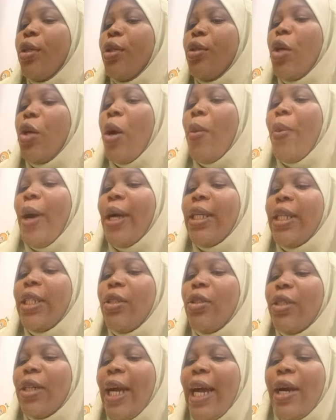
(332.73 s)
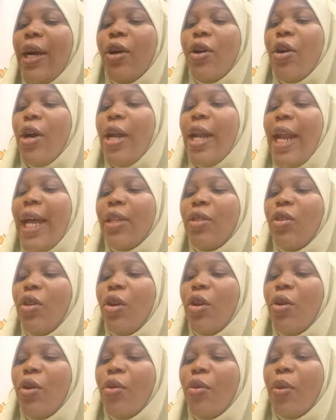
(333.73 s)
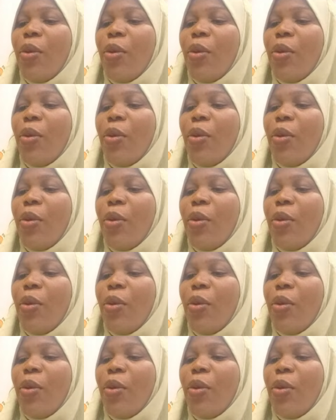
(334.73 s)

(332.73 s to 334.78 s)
nobody you can call at all.